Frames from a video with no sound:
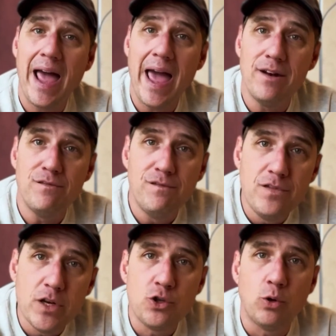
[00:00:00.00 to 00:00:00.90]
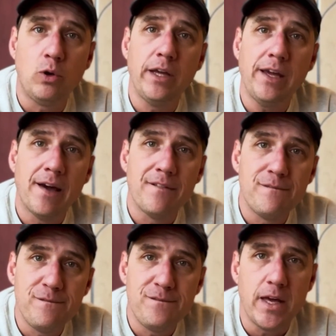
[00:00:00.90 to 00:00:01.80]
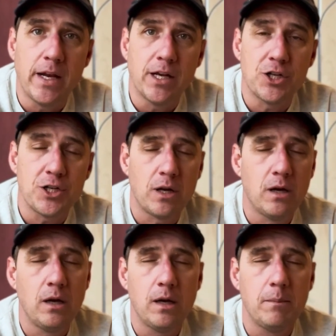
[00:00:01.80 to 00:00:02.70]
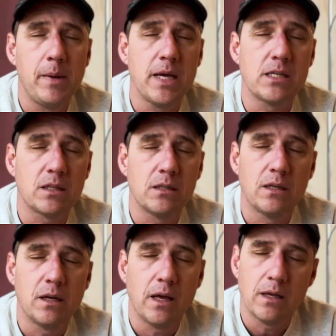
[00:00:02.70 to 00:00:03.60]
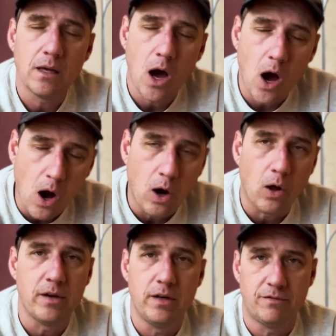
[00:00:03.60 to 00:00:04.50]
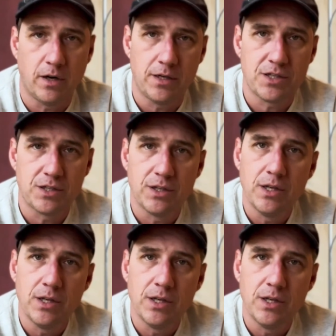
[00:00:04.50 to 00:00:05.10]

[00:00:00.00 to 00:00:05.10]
and visually finished makes all the difference.